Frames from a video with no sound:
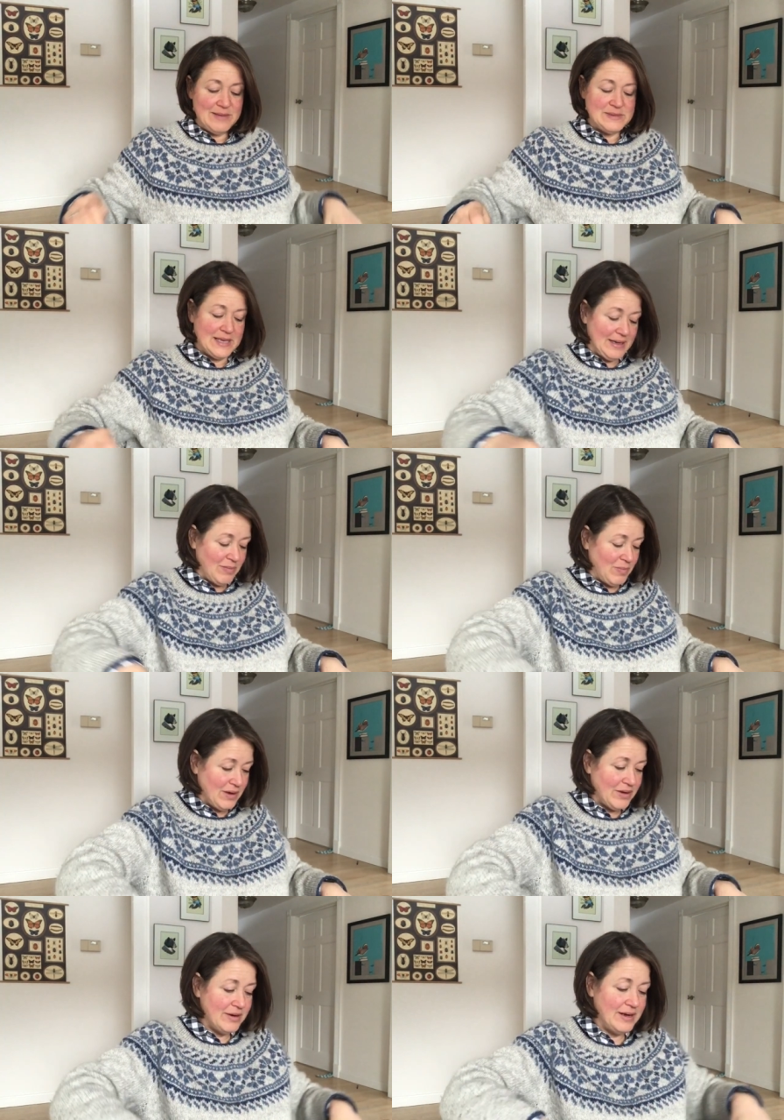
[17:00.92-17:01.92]
keeps getting
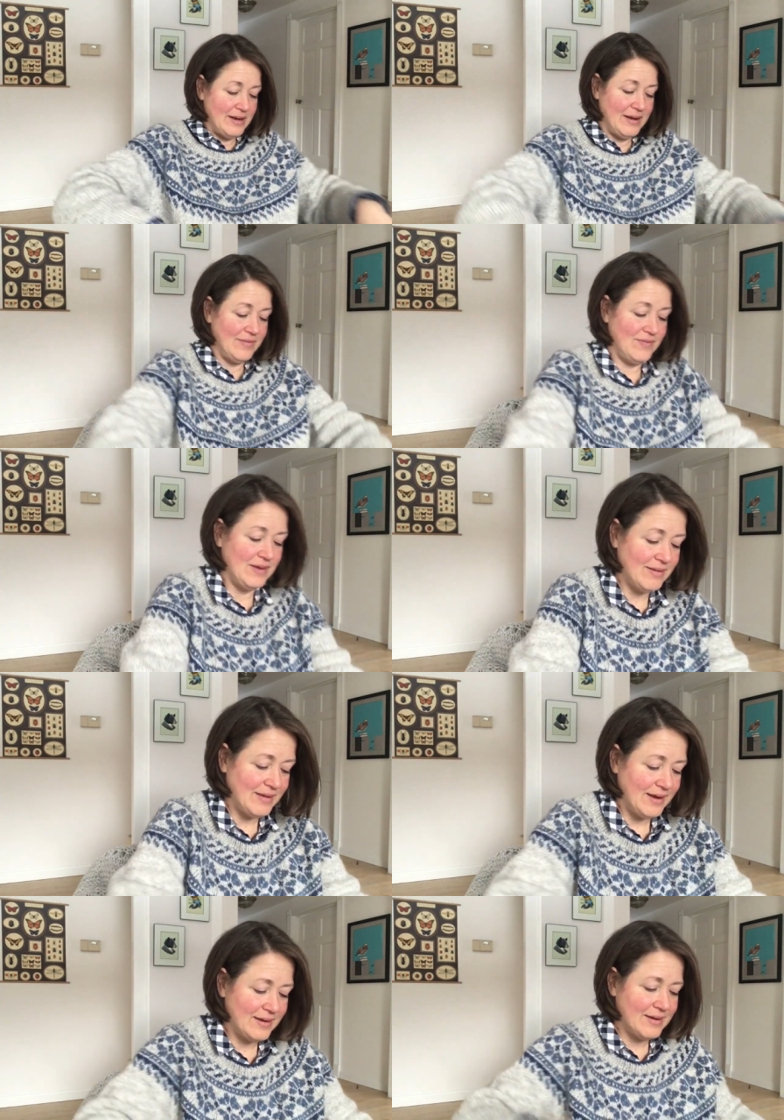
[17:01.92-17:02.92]
bigger, and I feel
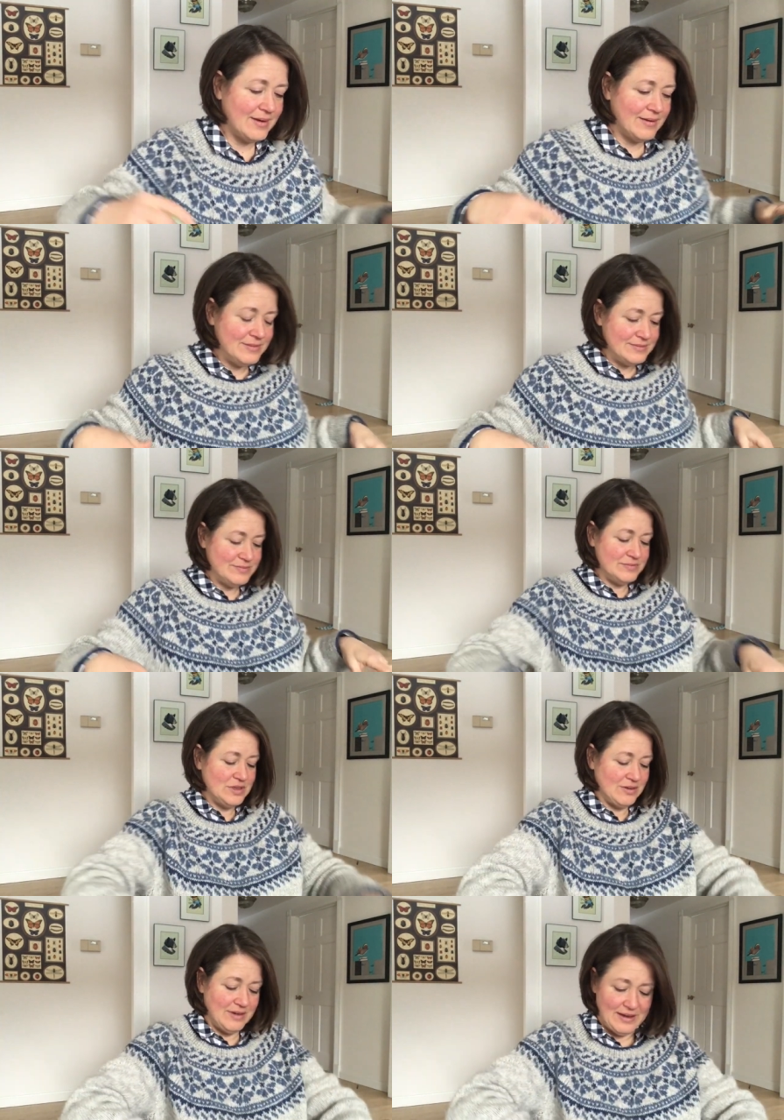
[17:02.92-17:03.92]
like
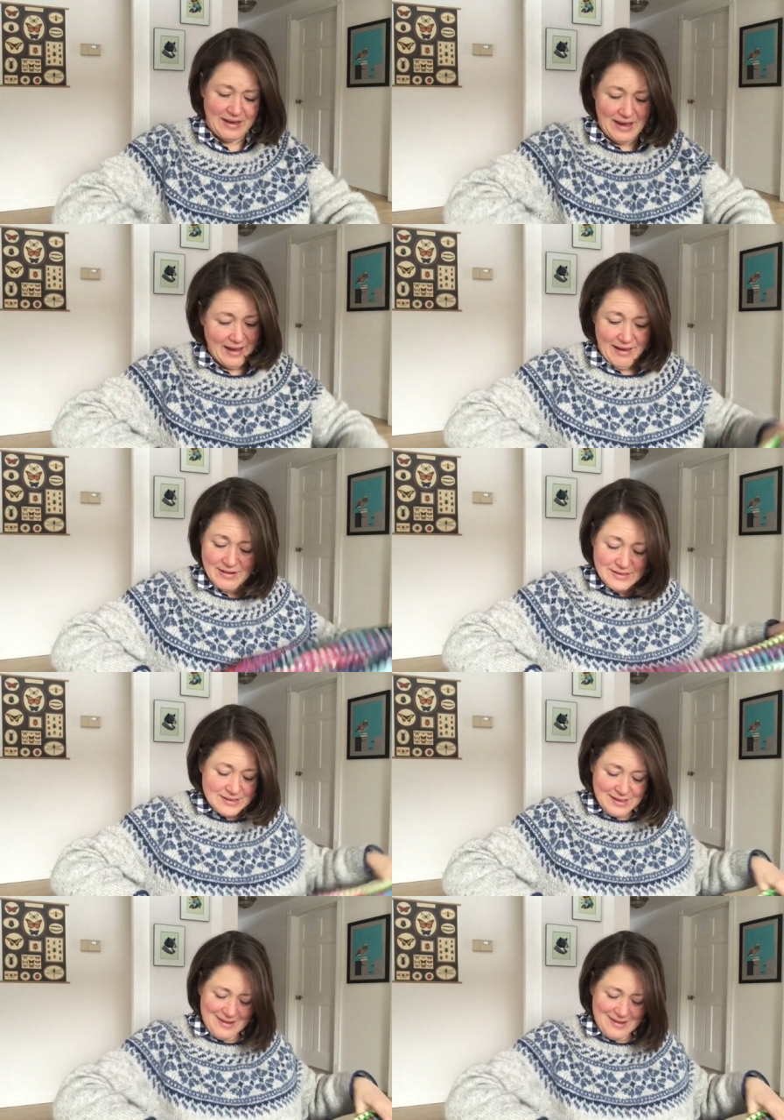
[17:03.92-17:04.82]
you're like, and?